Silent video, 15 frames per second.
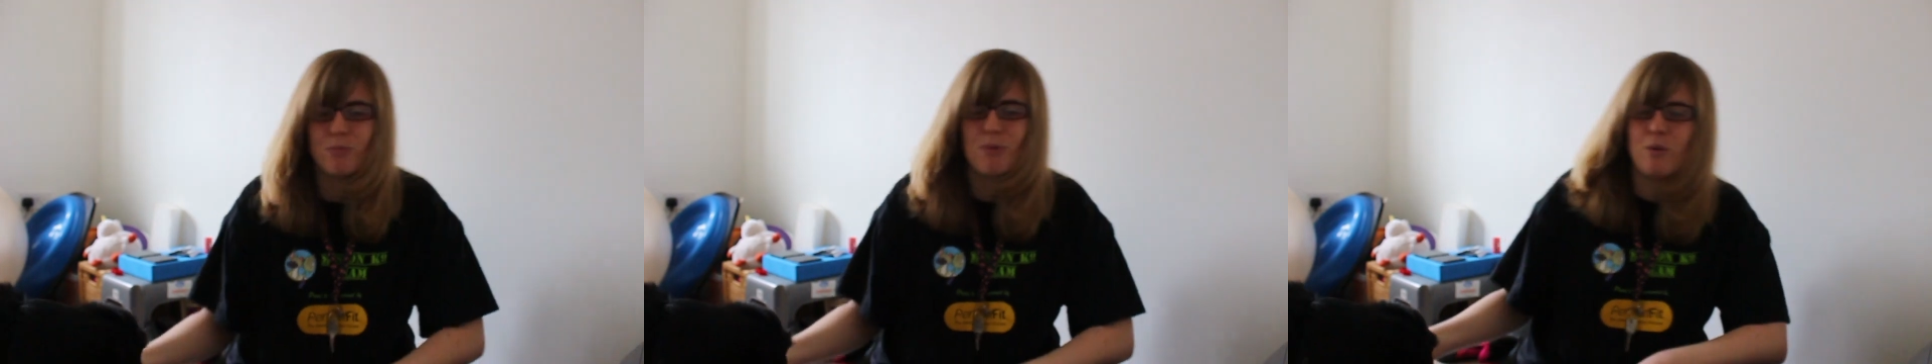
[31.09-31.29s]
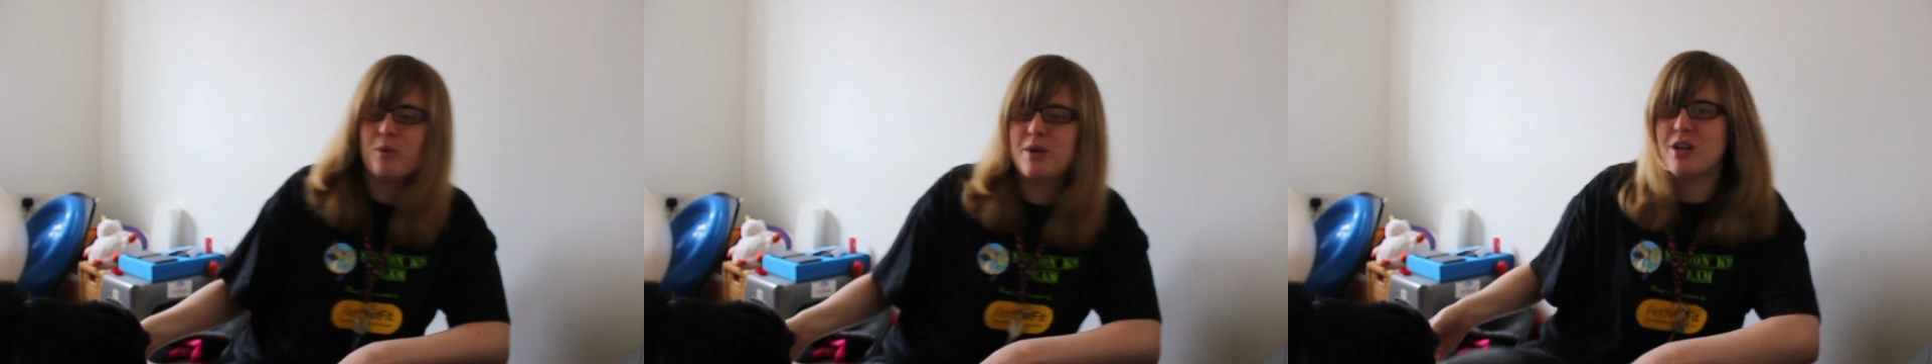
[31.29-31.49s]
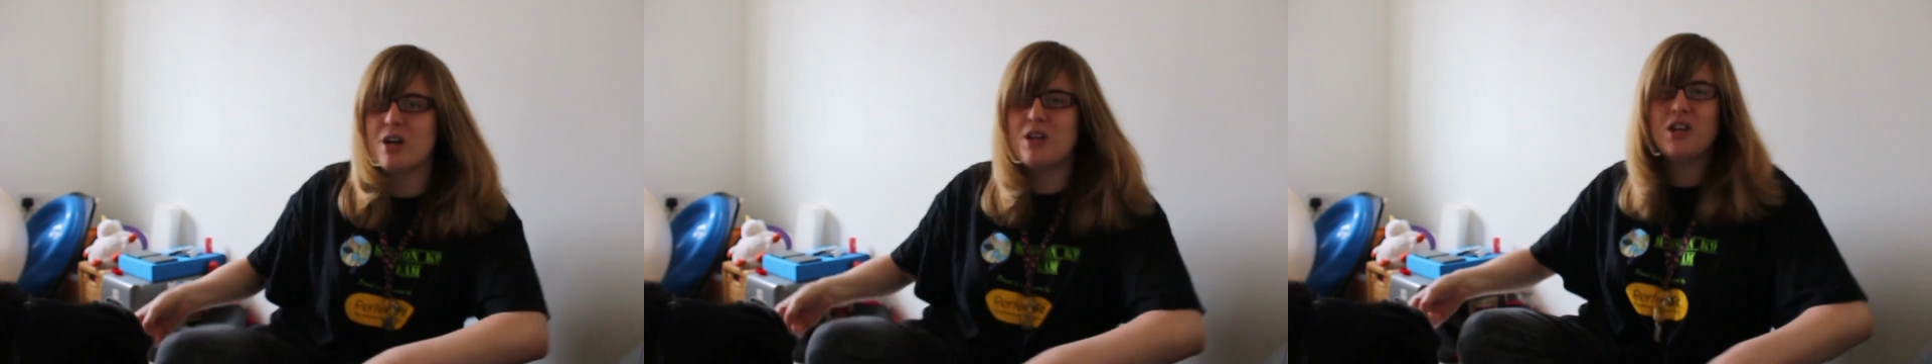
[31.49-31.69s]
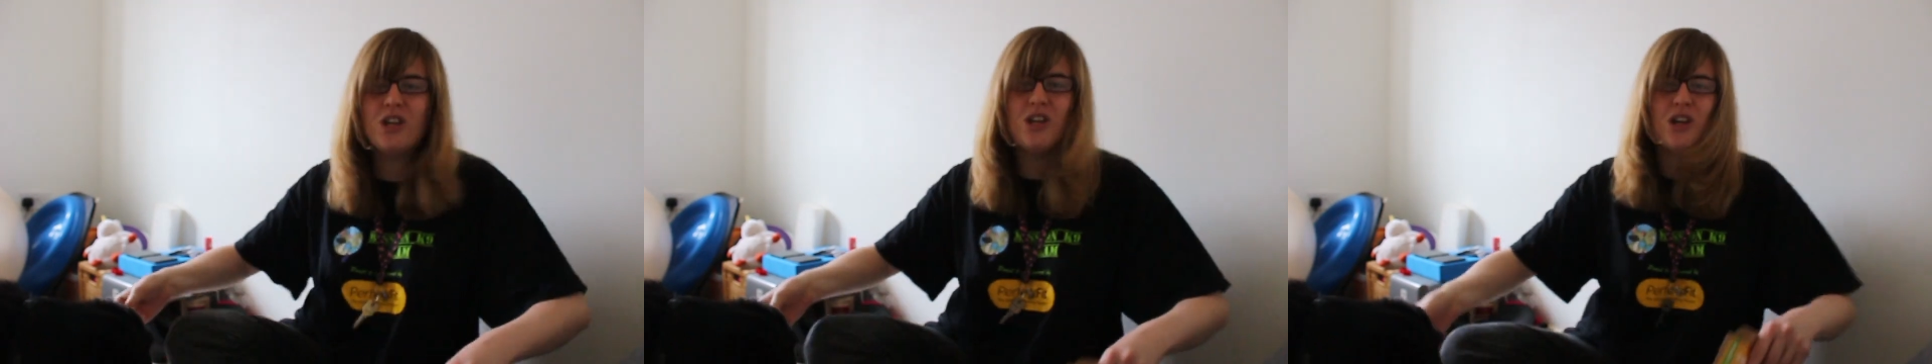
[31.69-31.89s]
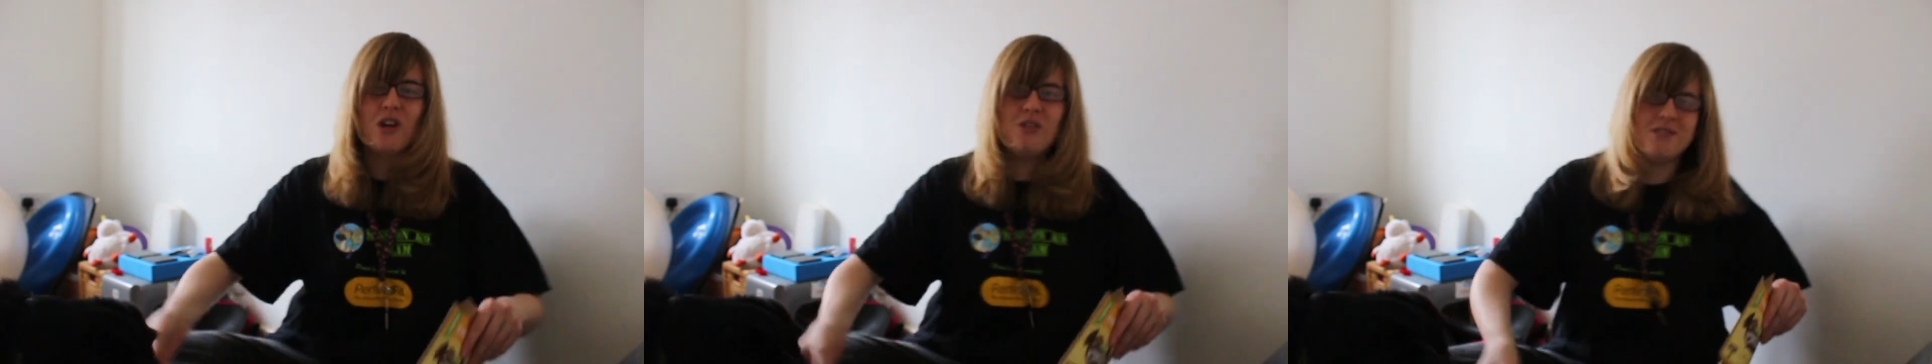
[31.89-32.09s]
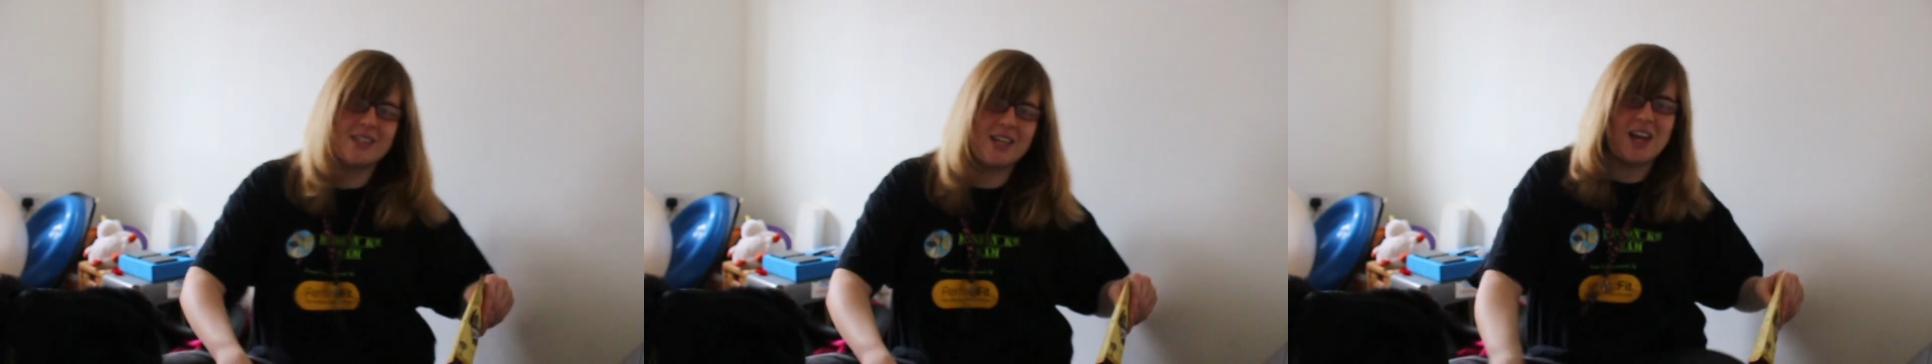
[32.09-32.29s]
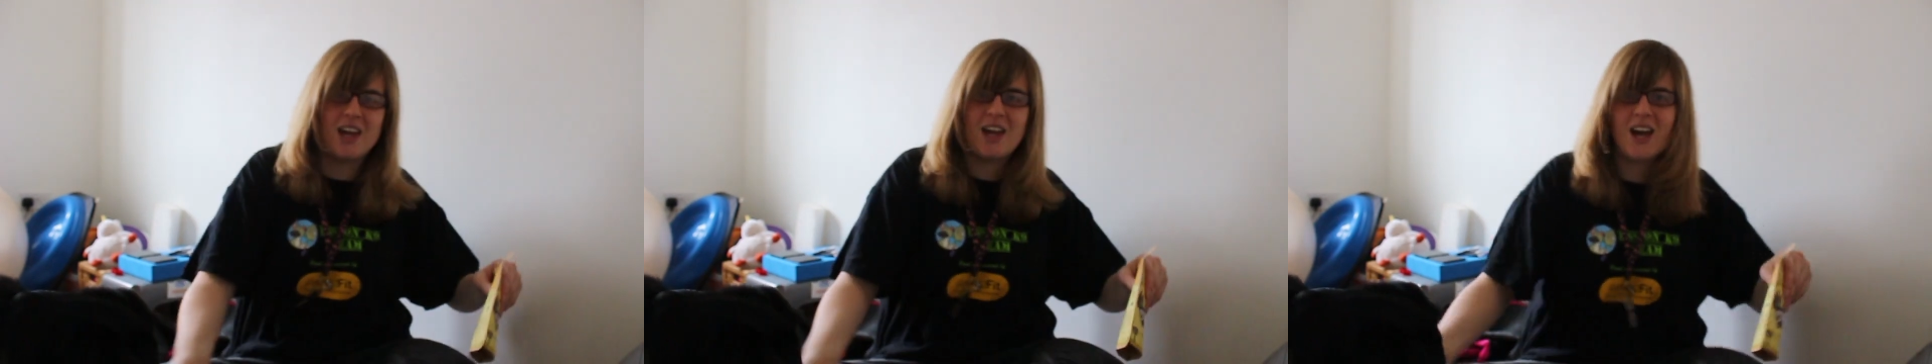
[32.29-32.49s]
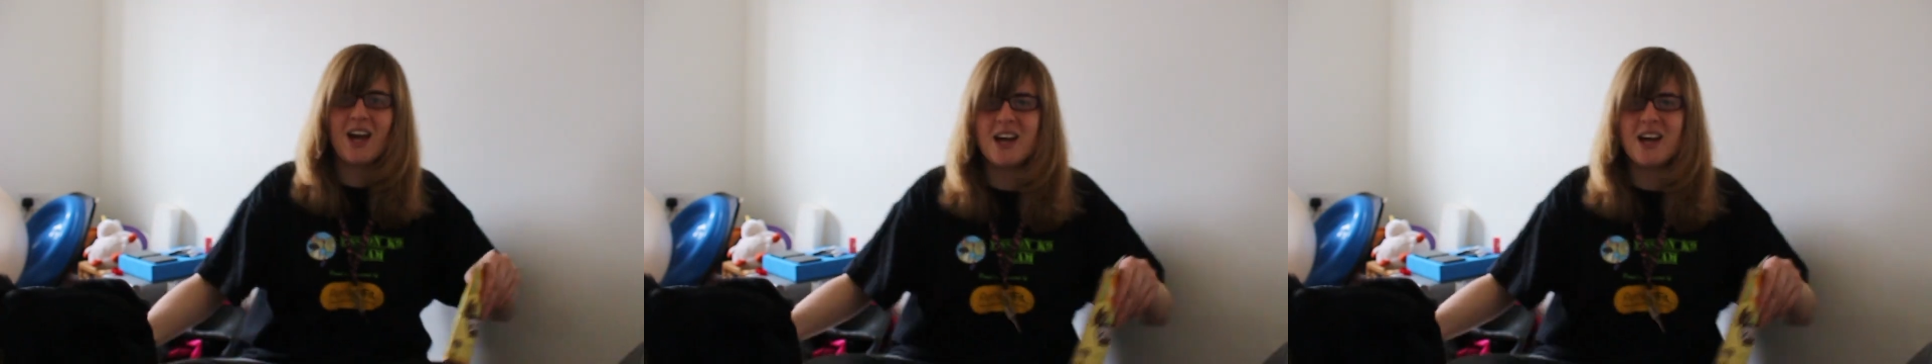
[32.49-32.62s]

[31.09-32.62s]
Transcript: but we're going to use it